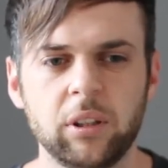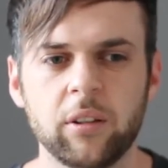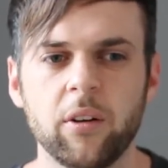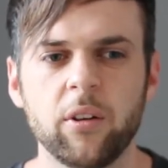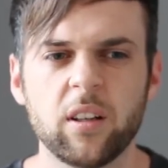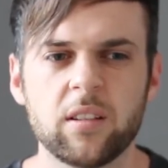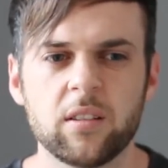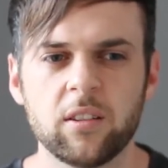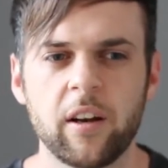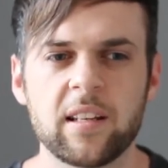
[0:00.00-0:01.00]

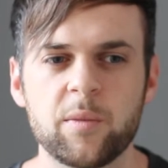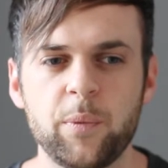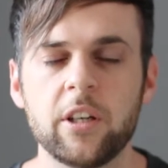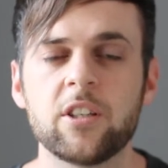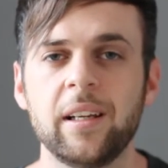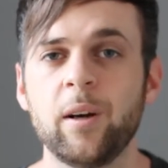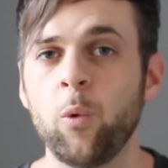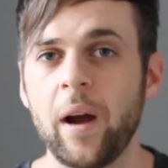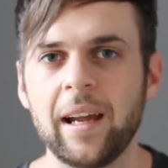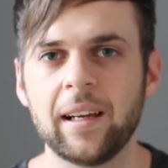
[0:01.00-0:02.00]
not as spiritually
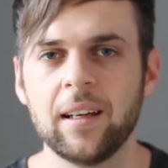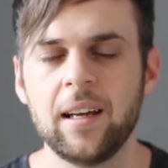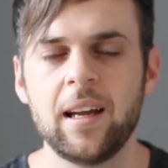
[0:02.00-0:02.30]
awake